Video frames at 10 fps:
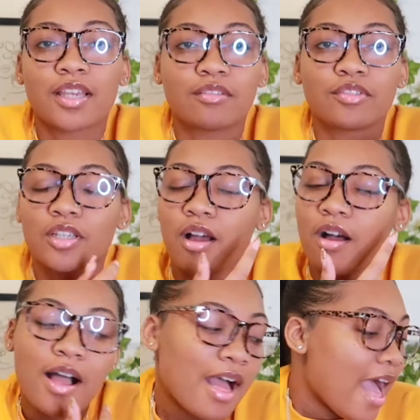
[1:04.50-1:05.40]
kiss,
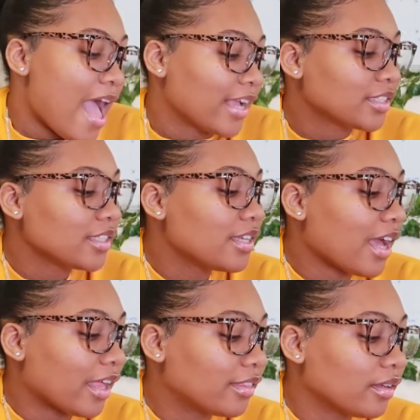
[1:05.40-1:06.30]
y'all. I actually
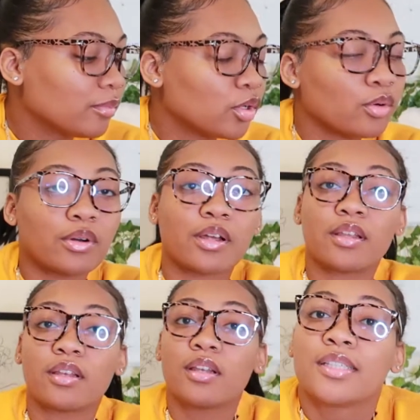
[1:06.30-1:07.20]
got them
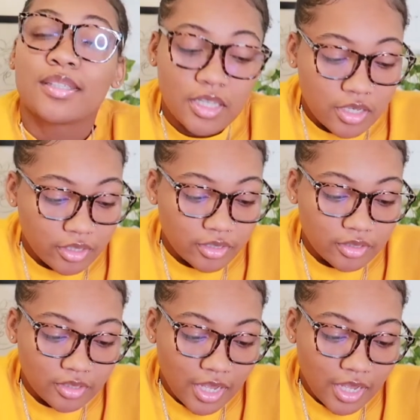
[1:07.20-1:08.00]
on sneakers.